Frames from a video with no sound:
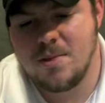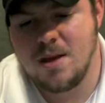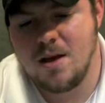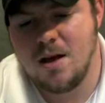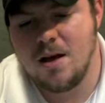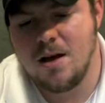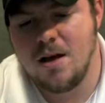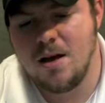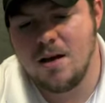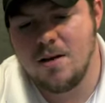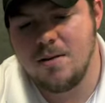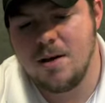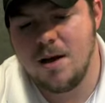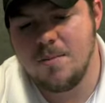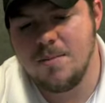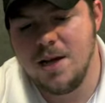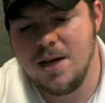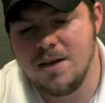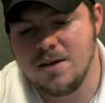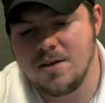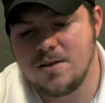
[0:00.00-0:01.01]
Uh, I'm
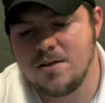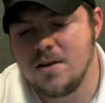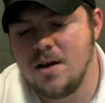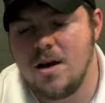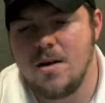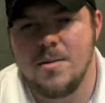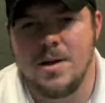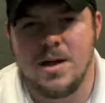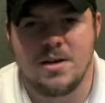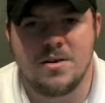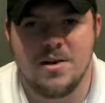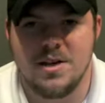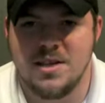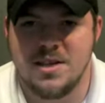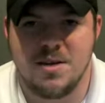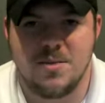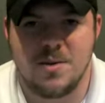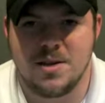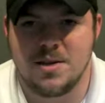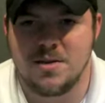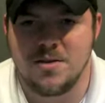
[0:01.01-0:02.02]
not I'm not
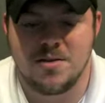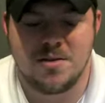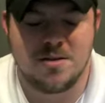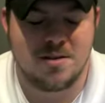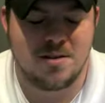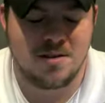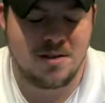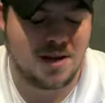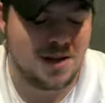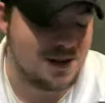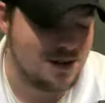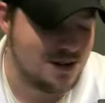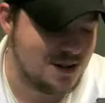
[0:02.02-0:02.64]
crazy about the the lighter